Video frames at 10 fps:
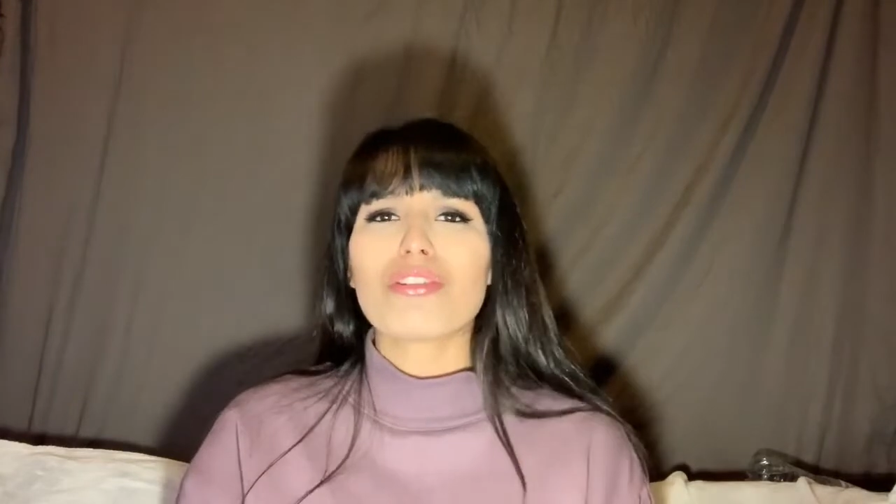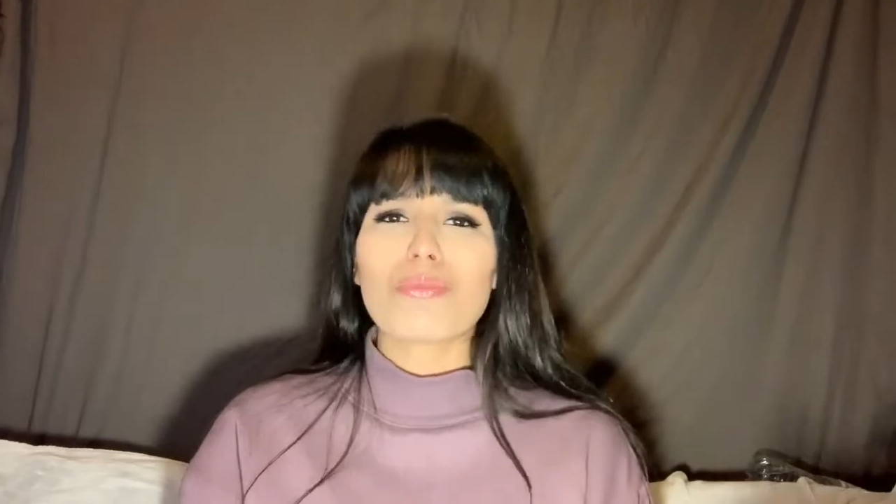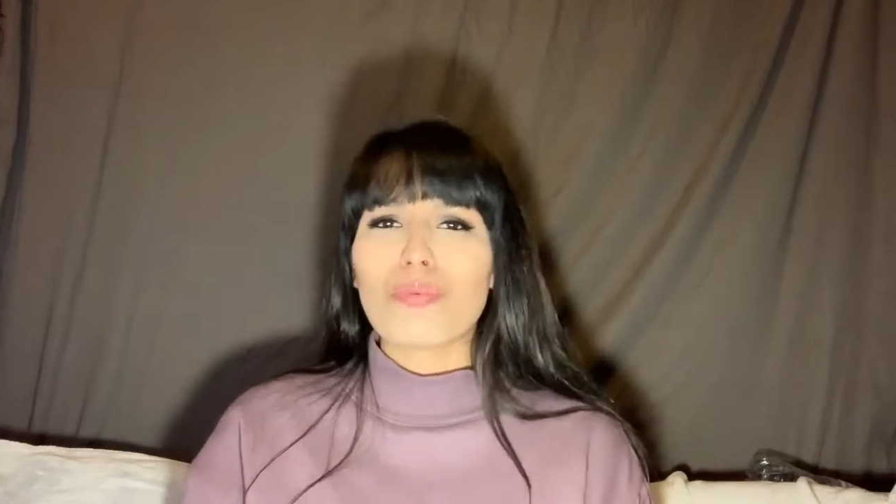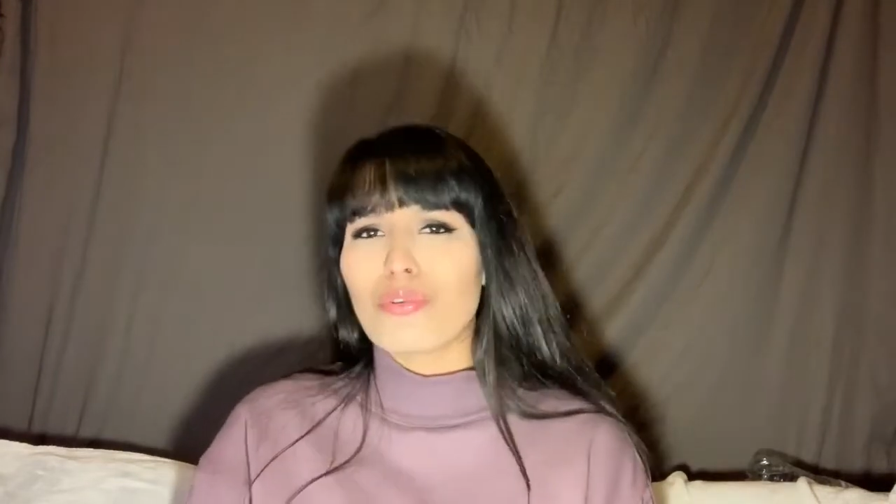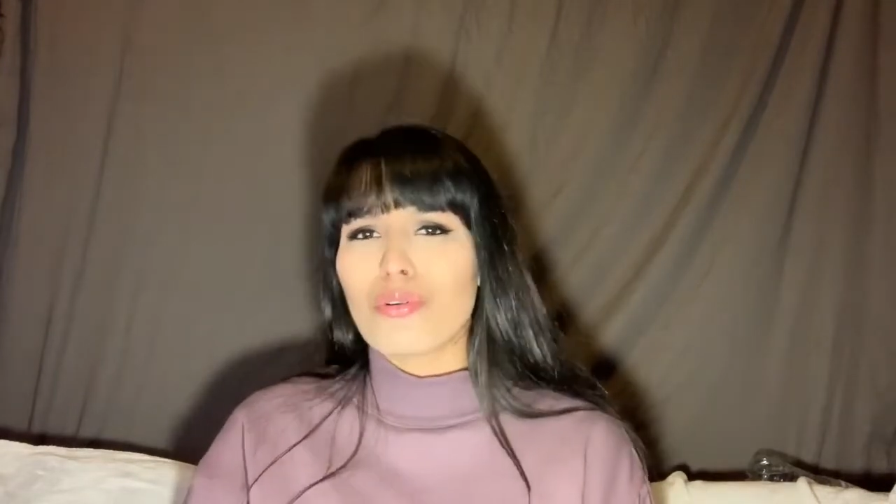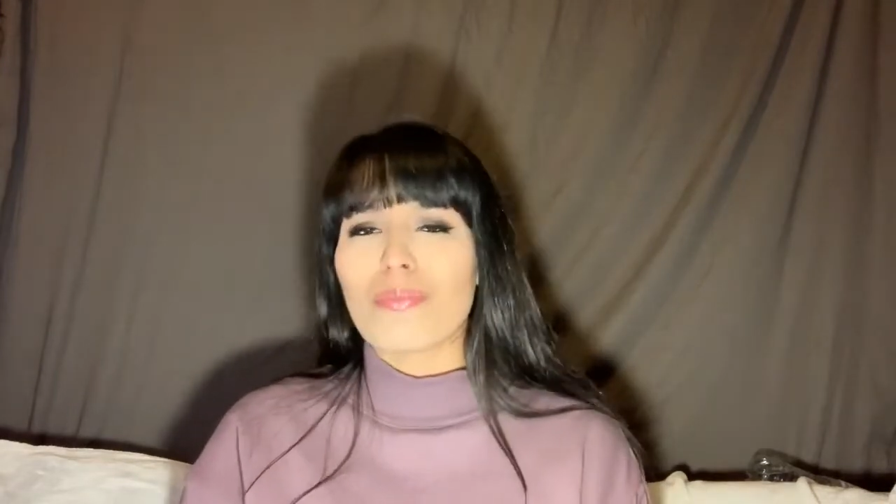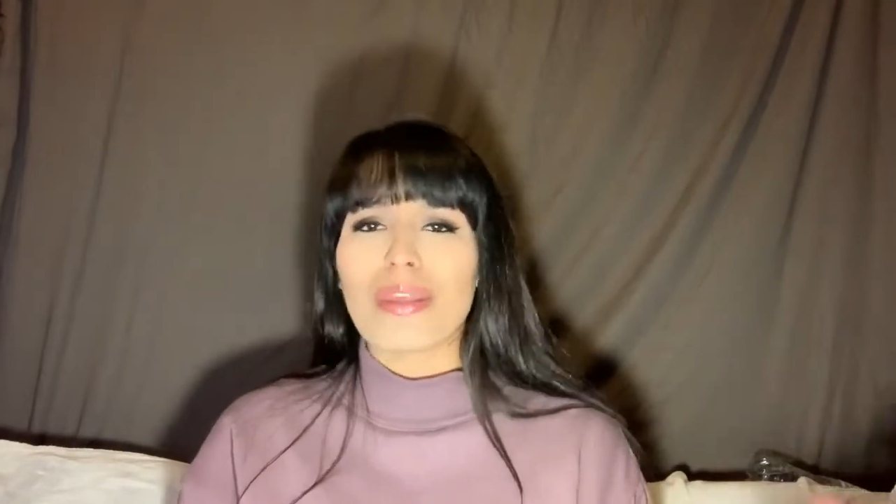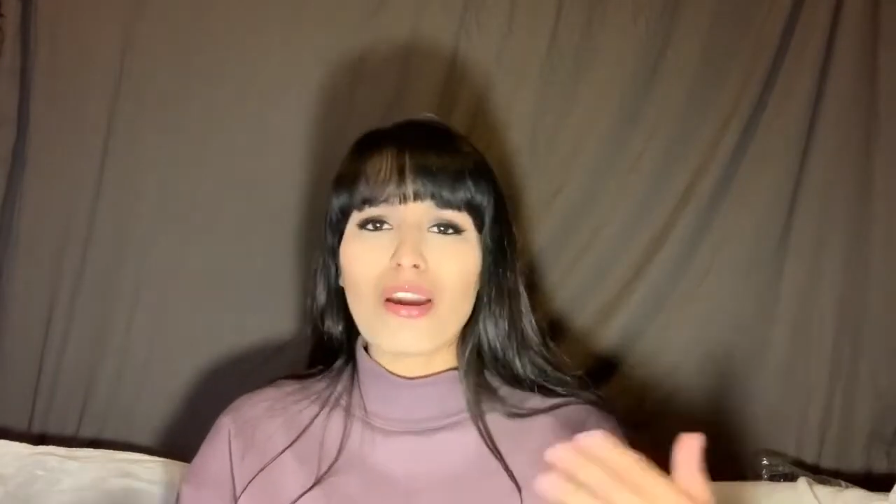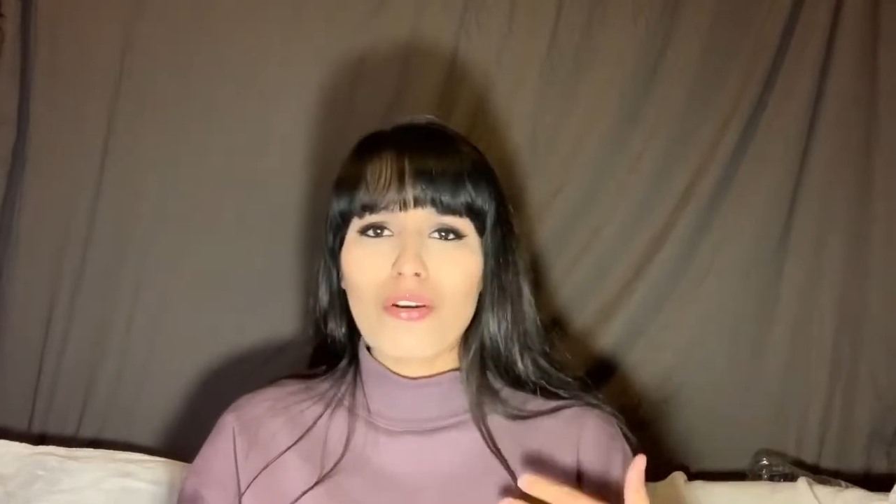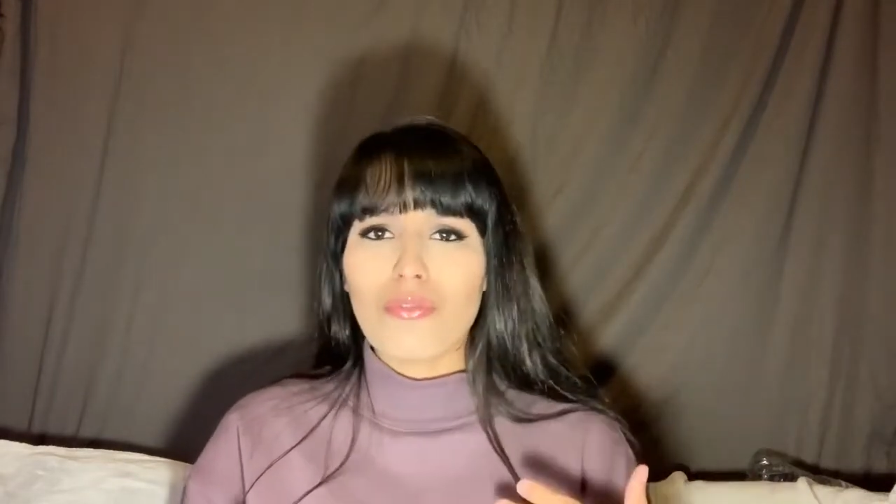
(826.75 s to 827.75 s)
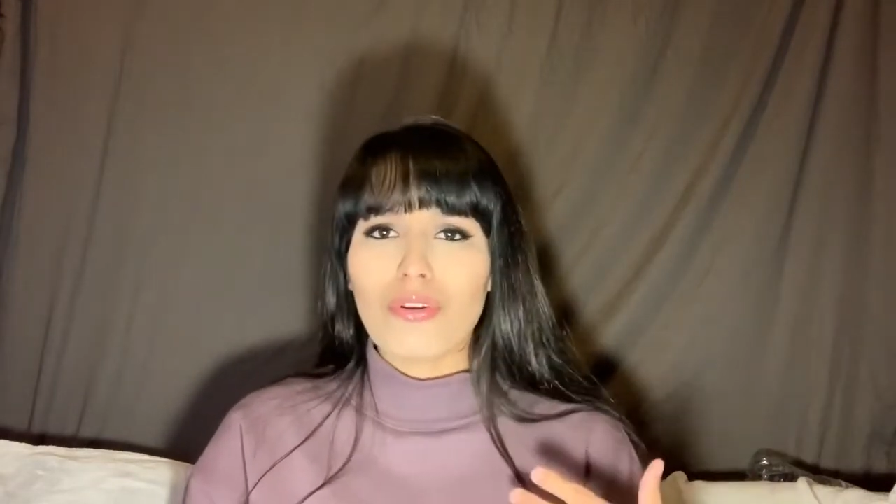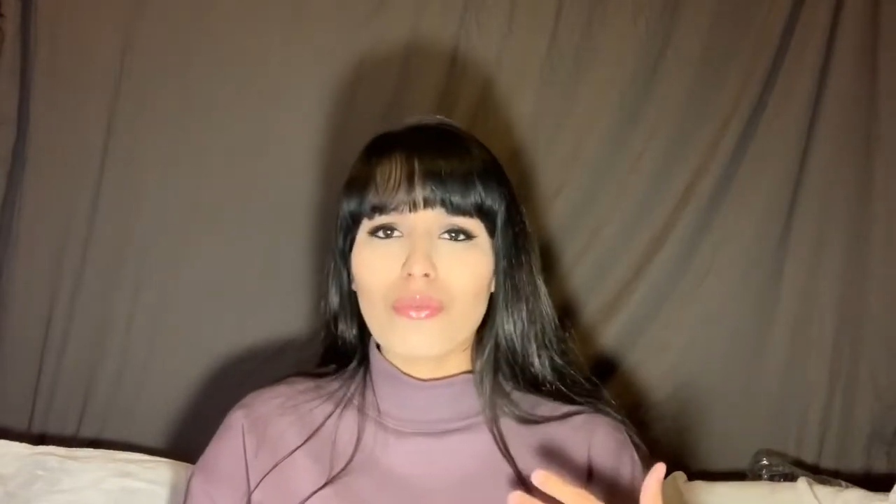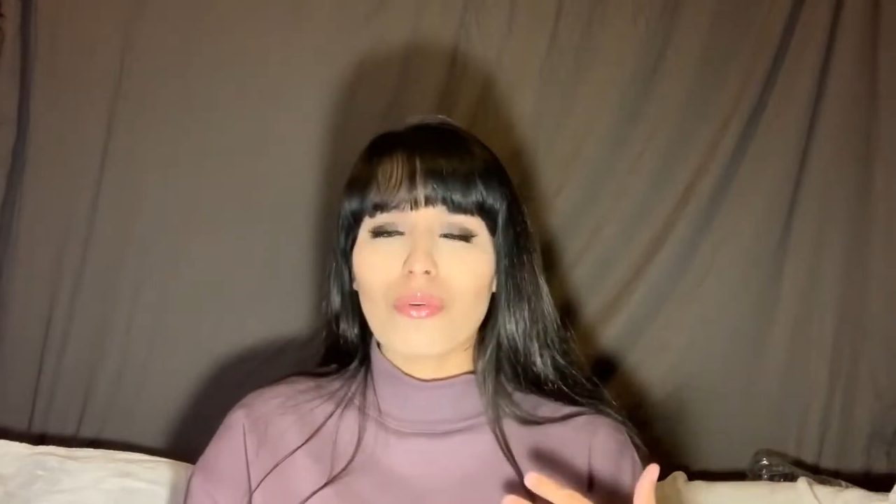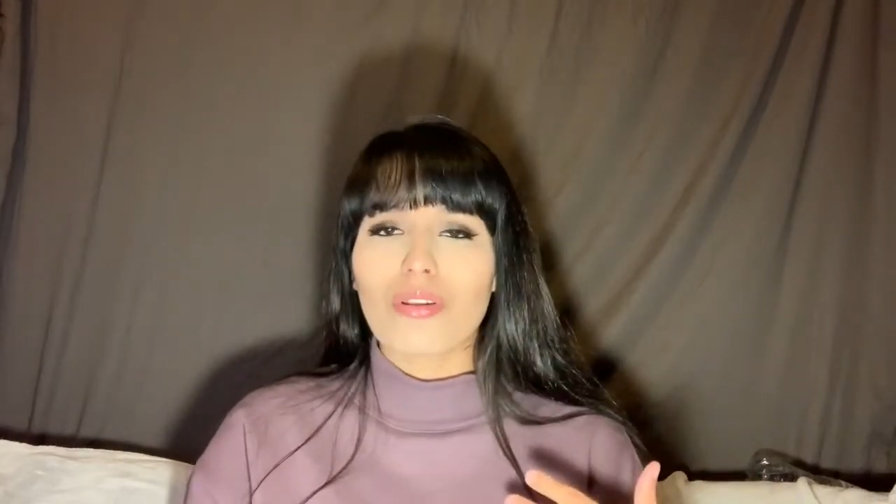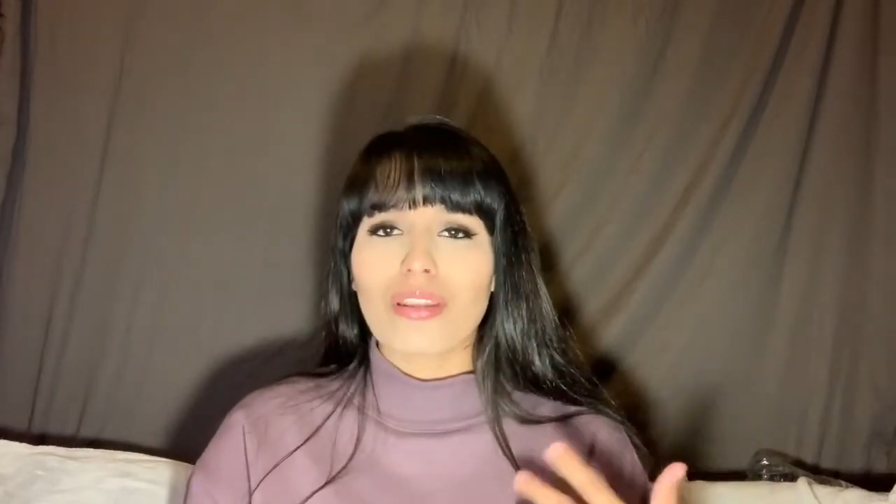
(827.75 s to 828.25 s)
to pull me over,
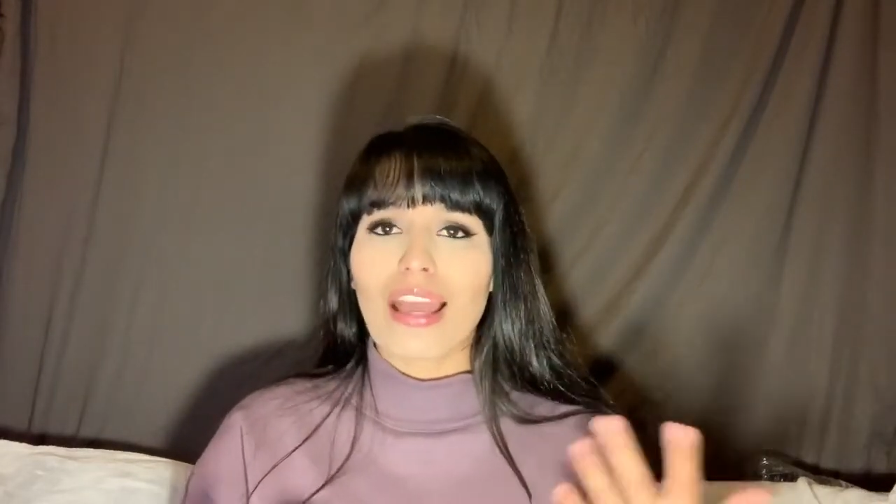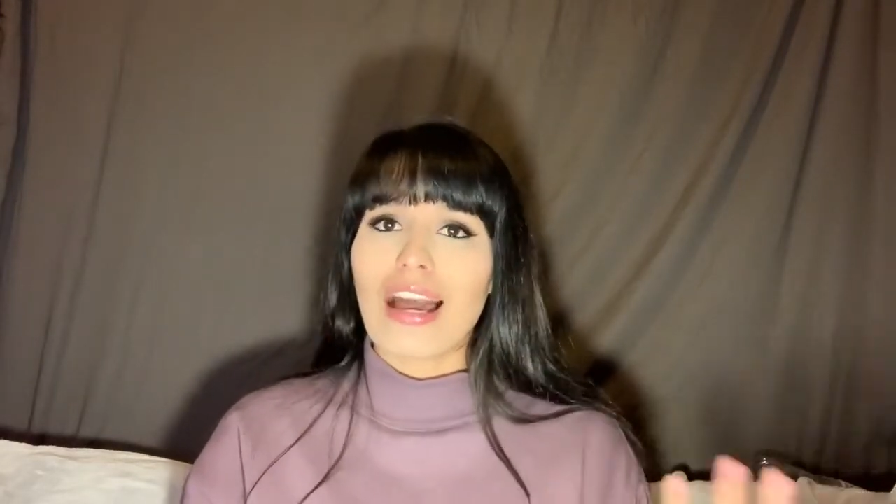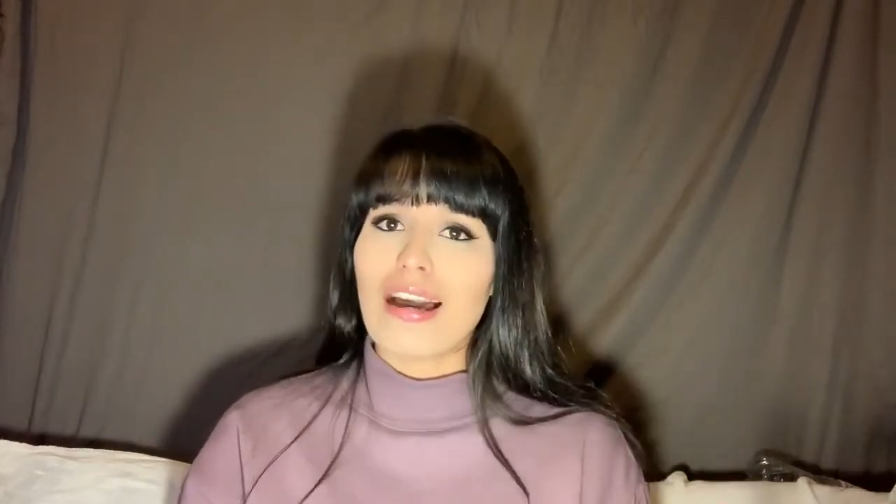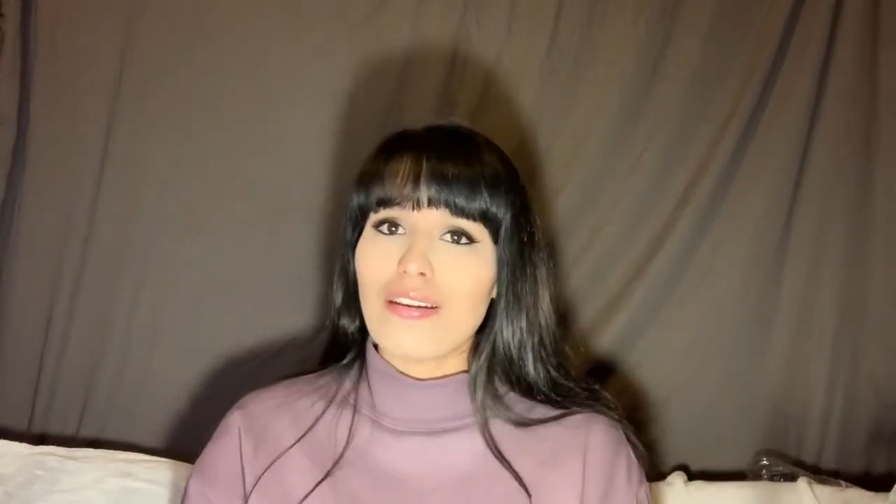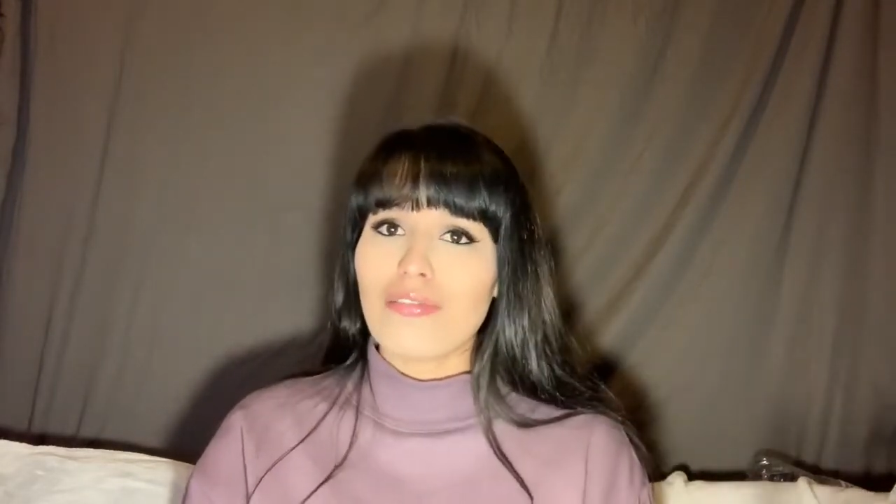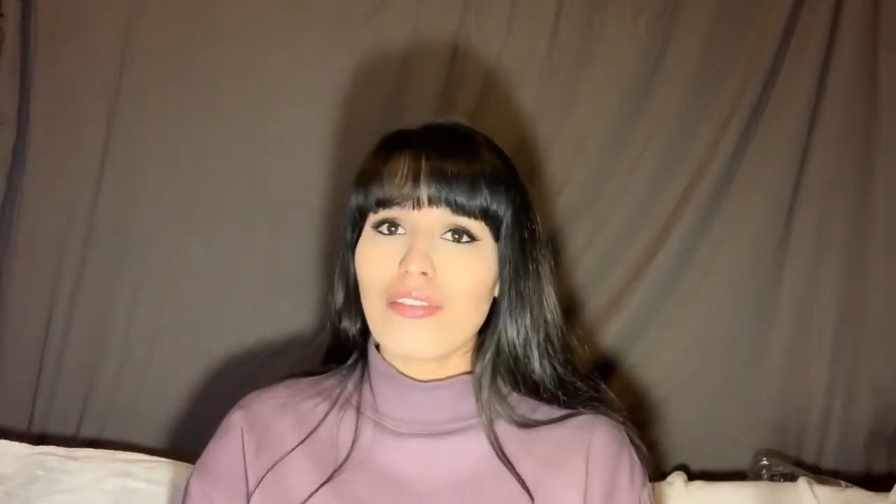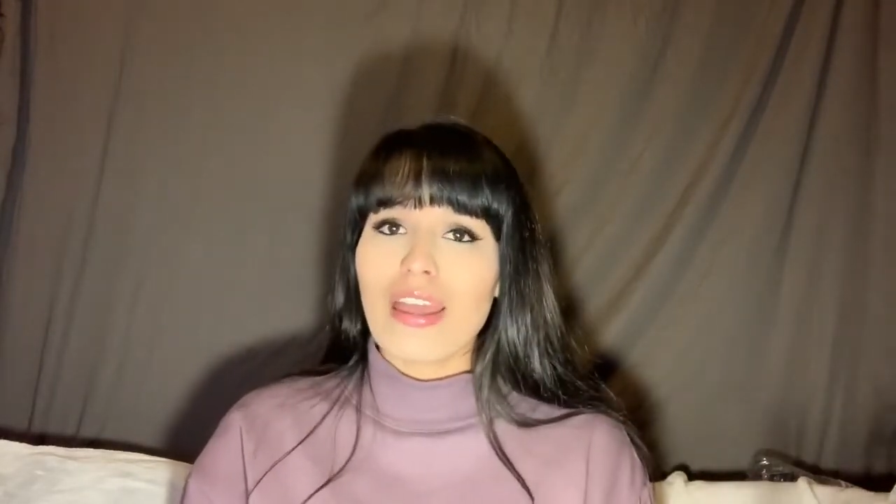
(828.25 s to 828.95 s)
well, they have.